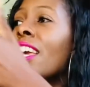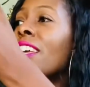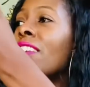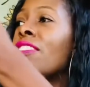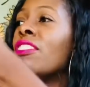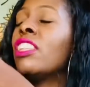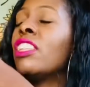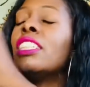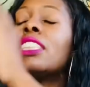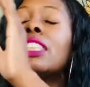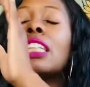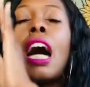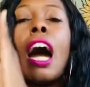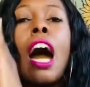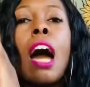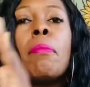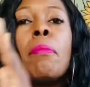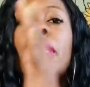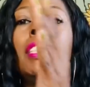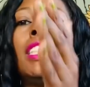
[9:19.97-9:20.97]
the
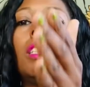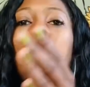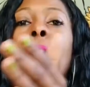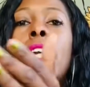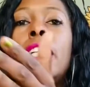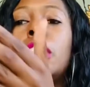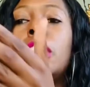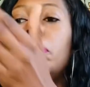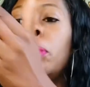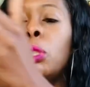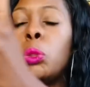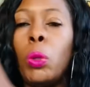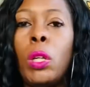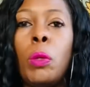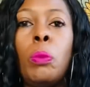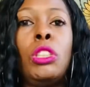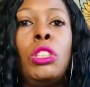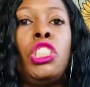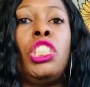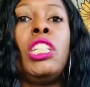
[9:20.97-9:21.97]
time and space between
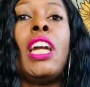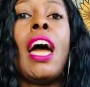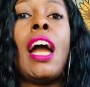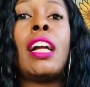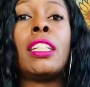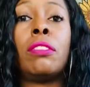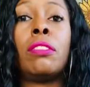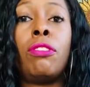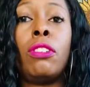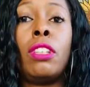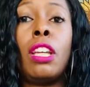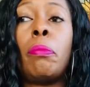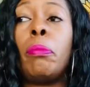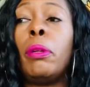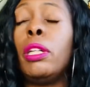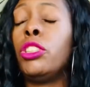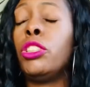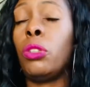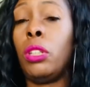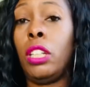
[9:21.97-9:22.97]
when she asked him for that
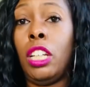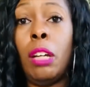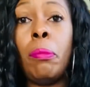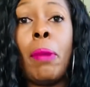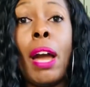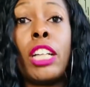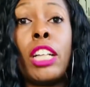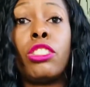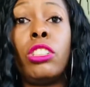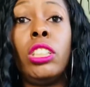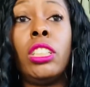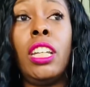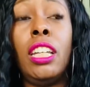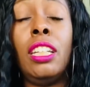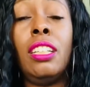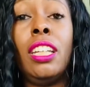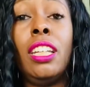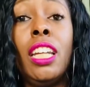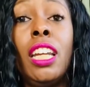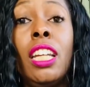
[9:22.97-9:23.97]
picture and him actually
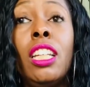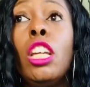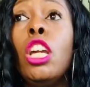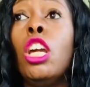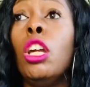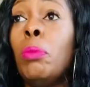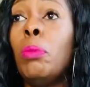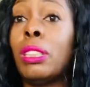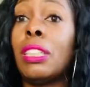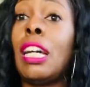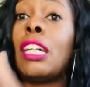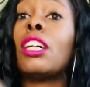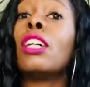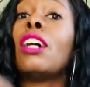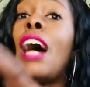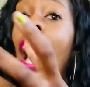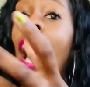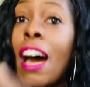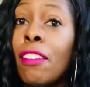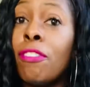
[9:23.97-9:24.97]
getting in, it was like a
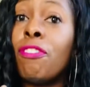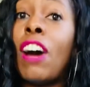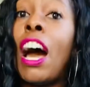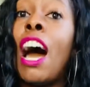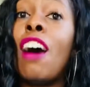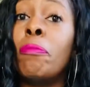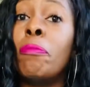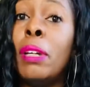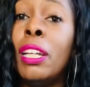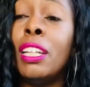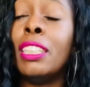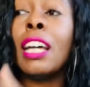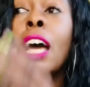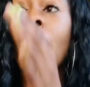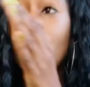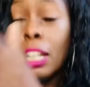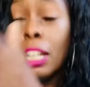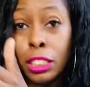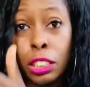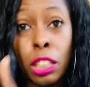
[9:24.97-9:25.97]
hot 5 minutes.
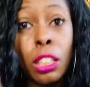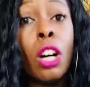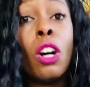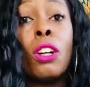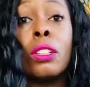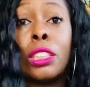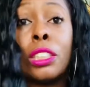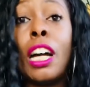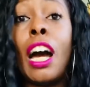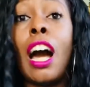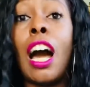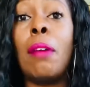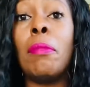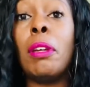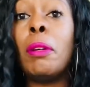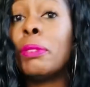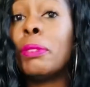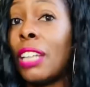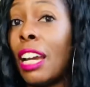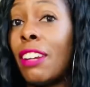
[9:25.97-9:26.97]
That's a long time.
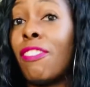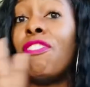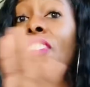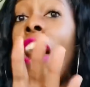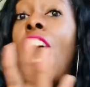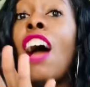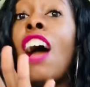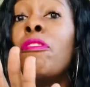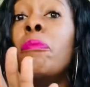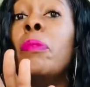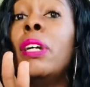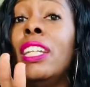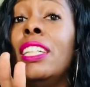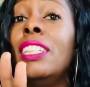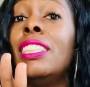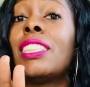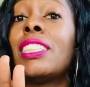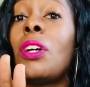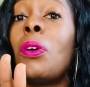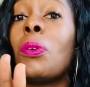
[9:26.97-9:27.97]
It was like 5
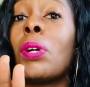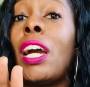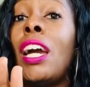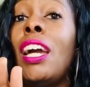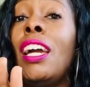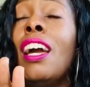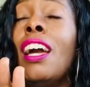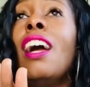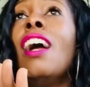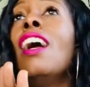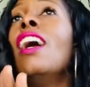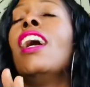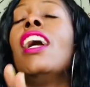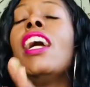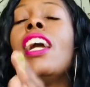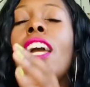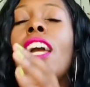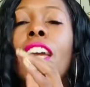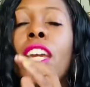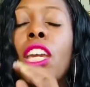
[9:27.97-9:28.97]
minutes, okay?
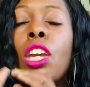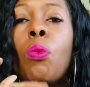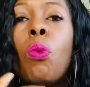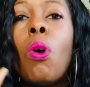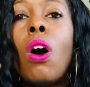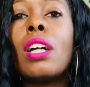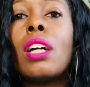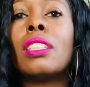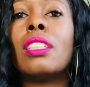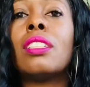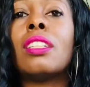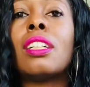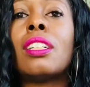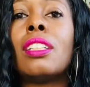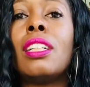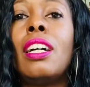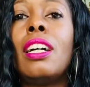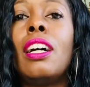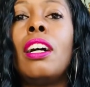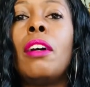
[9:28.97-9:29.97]
And he walks in the
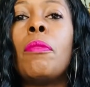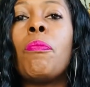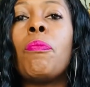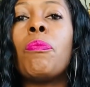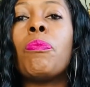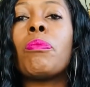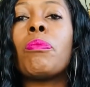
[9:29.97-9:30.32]
club